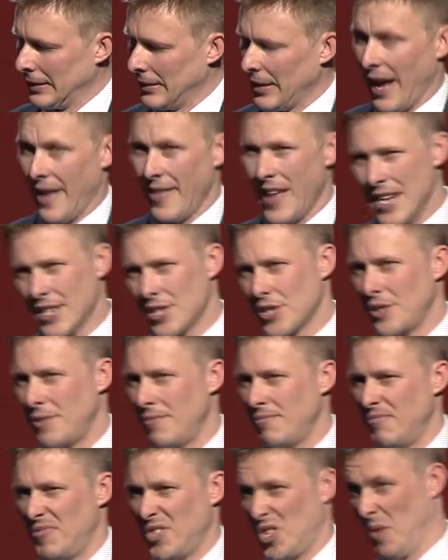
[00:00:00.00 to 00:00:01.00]
And that's
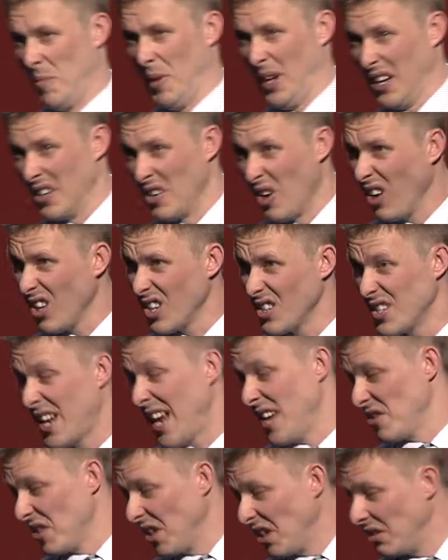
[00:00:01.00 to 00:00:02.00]
$2 billion, actually.
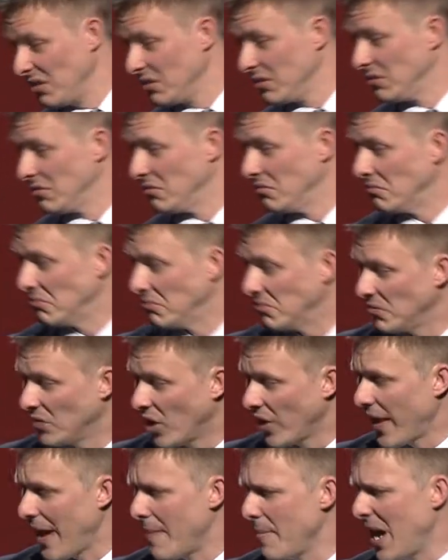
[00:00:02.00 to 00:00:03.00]
Not
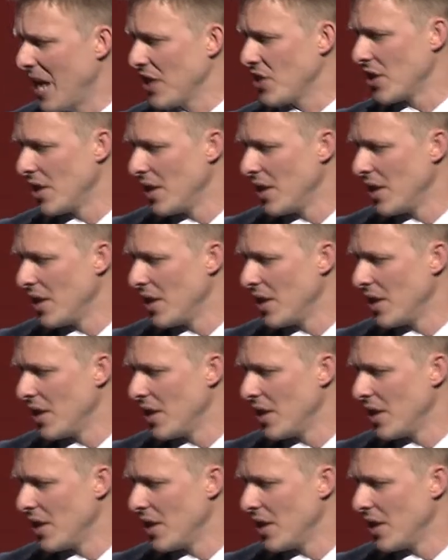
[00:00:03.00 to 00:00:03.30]
that much.